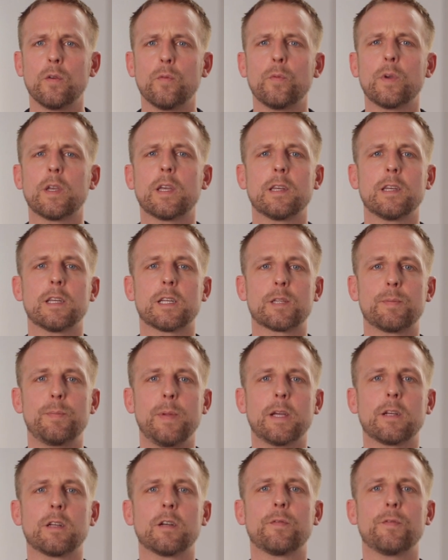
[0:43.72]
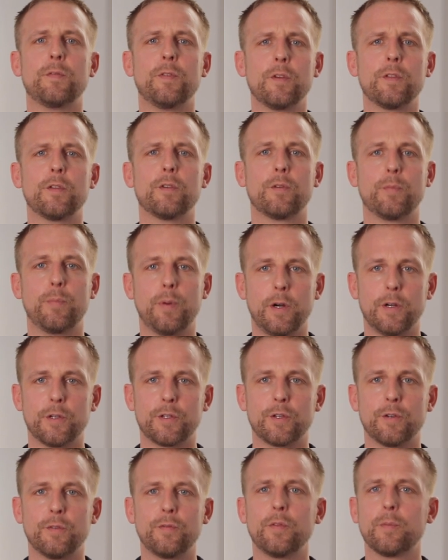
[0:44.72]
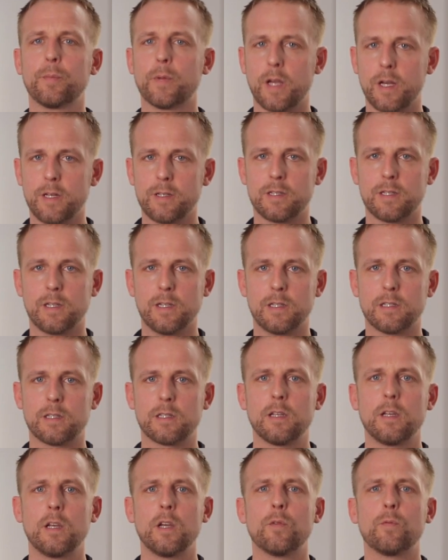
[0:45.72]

we can expect a further departure from cutscenes,